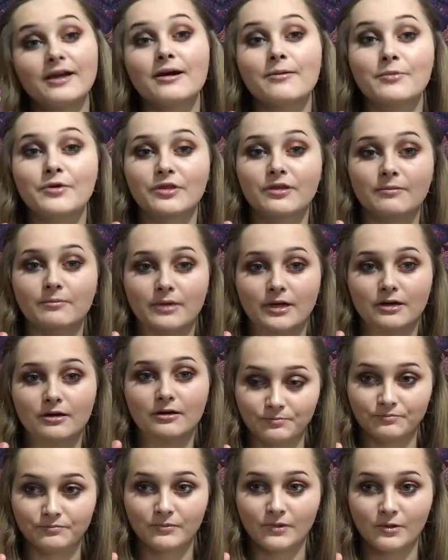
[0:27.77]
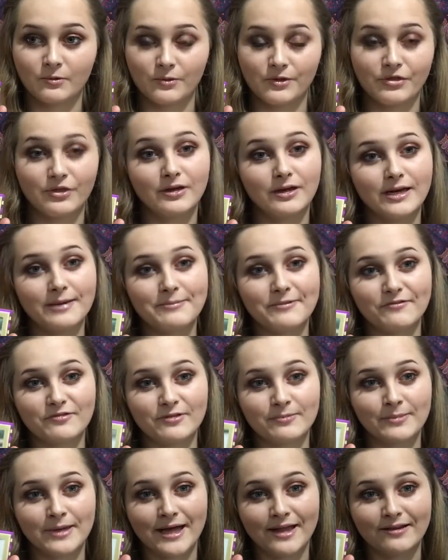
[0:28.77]
come with a mirror with the name of the
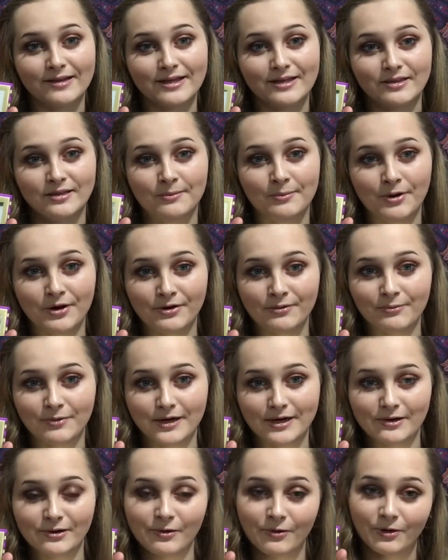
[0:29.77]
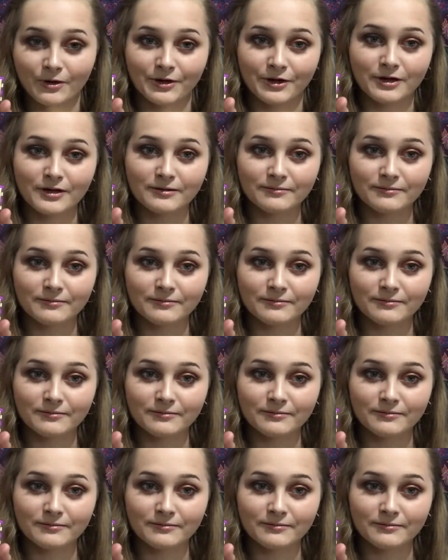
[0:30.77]
palette in the bottom right corner.